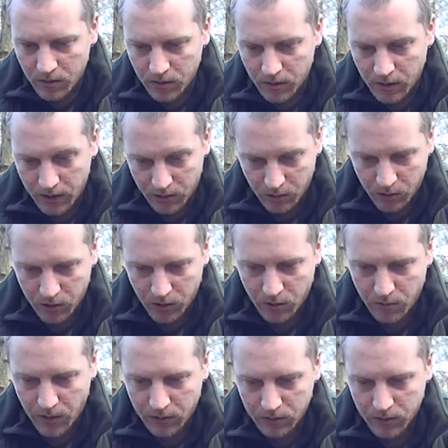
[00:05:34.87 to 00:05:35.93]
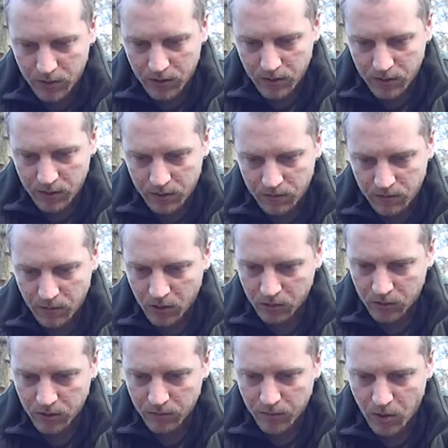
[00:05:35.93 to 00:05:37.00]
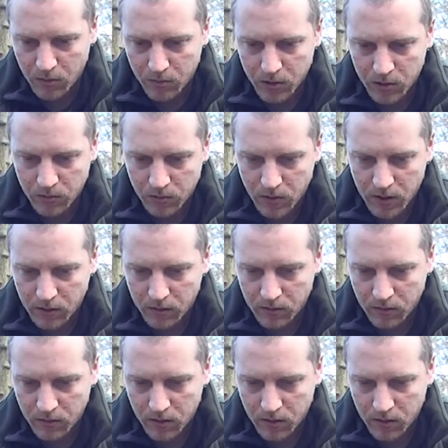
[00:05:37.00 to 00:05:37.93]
This also mounts this onto the bottom as well,